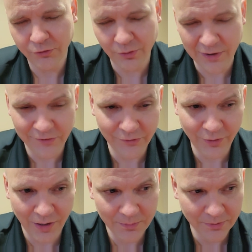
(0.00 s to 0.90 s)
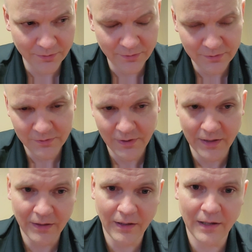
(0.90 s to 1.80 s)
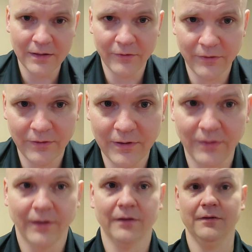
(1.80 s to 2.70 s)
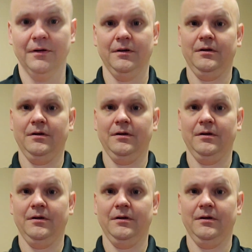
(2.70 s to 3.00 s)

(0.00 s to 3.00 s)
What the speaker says: so I stood up and I did the